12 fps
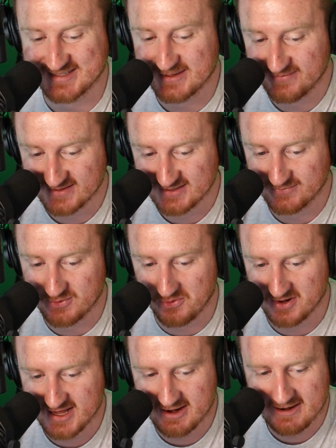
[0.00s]
the defensive
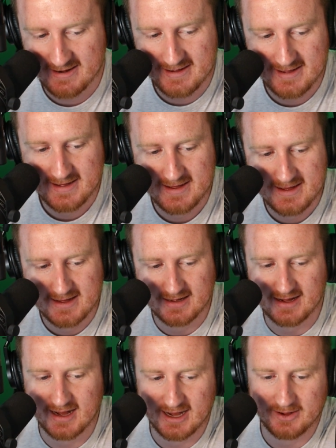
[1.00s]
coordinator.
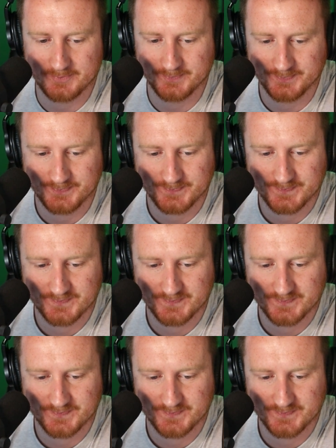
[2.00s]
And